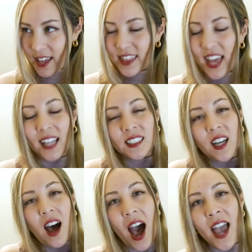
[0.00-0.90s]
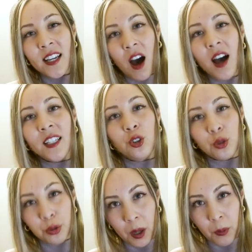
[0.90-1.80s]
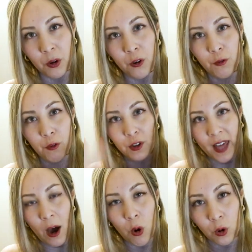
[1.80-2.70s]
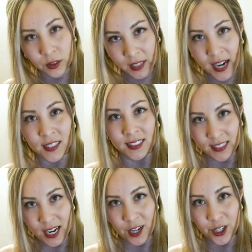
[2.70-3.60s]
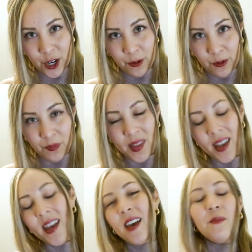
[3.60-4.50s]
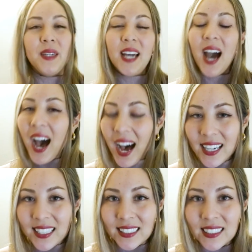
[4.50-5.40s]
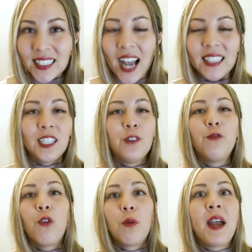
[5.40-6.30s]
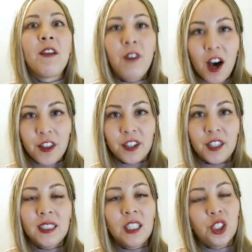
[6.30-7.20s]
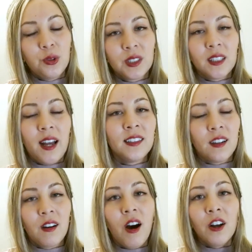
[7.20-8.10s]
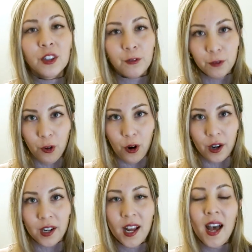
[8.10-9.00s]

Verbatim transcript: that I got in trouble for that whole entire scenario because I didn't inform my father that she was lying there on the floor.